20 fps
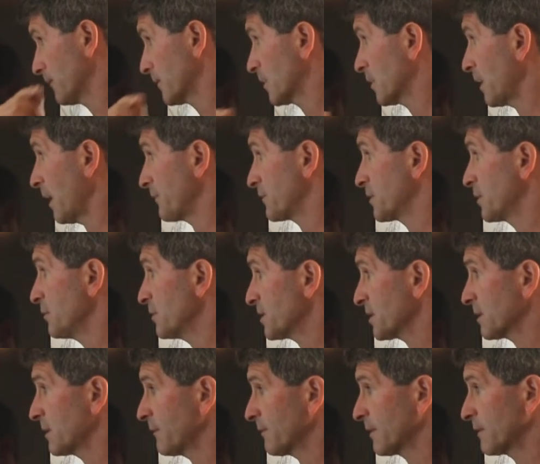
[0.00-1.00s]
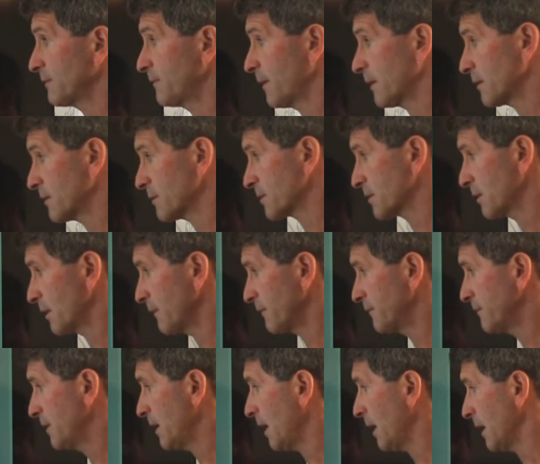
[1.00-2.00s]
Could have 2 significant figures, could
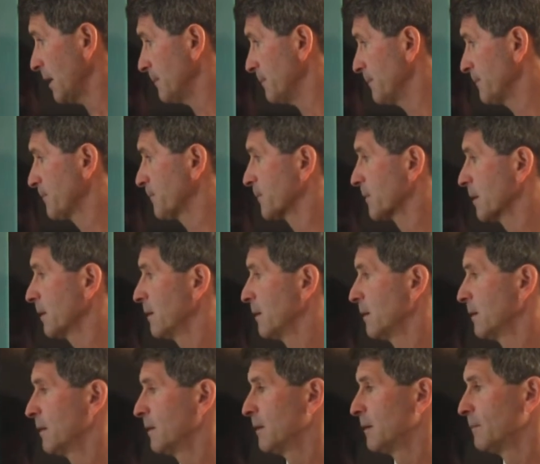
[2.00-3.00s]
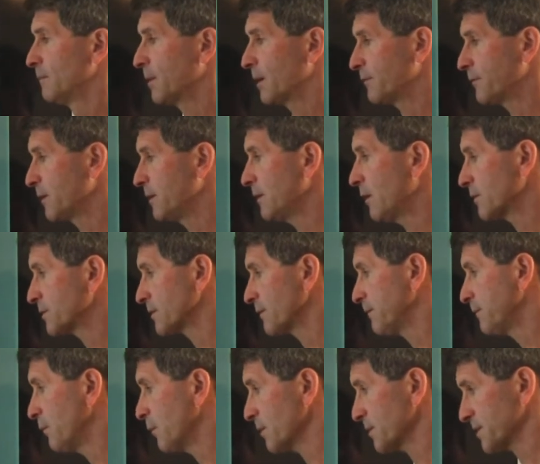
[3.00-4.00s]
have 9. But if we know it to
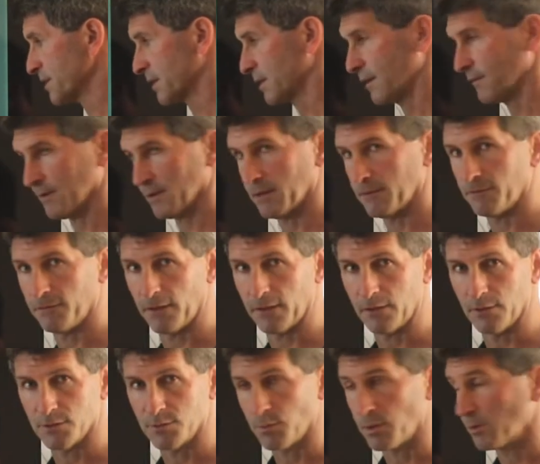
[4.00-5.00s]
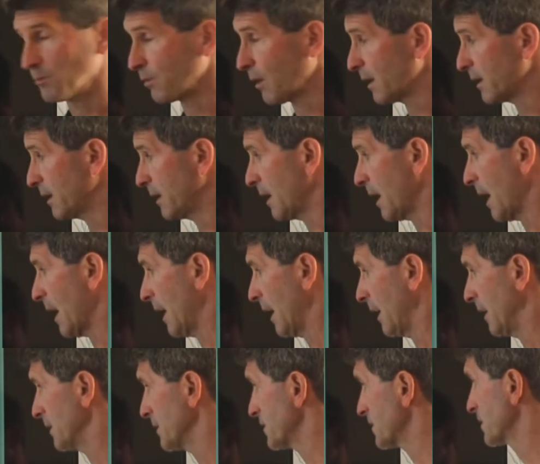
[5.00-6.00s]
4 significant figures, we write it
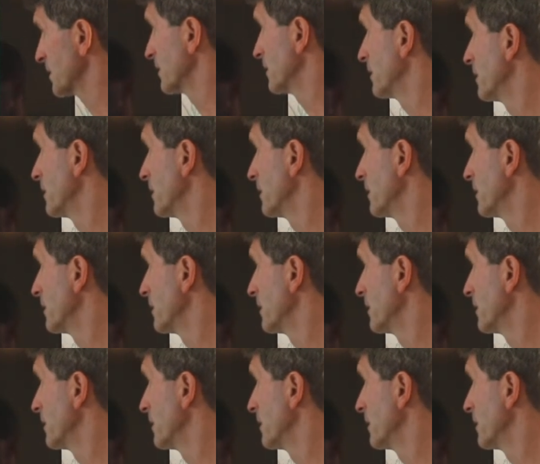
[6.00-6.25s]
as,